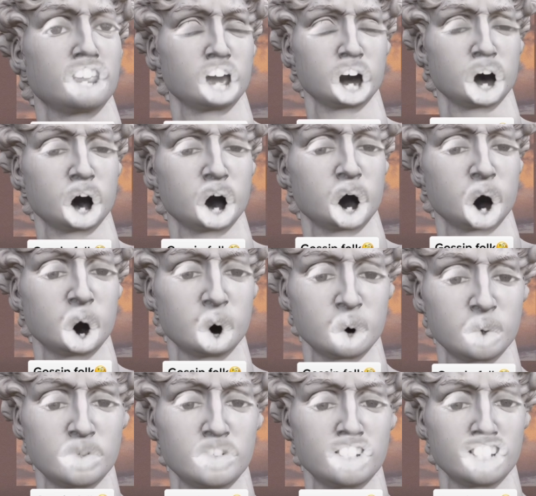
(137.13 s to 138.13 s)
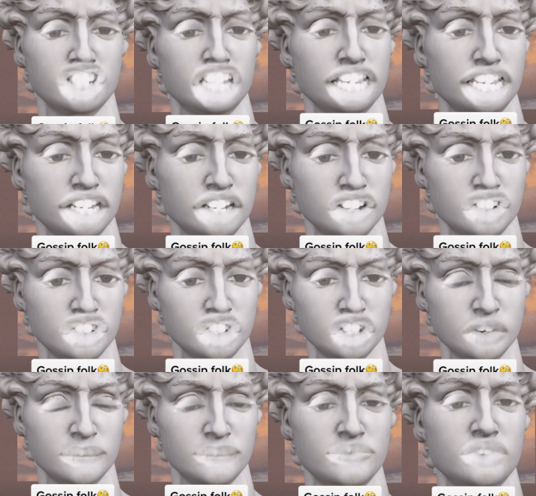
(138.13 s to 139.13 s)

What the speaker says: your own sins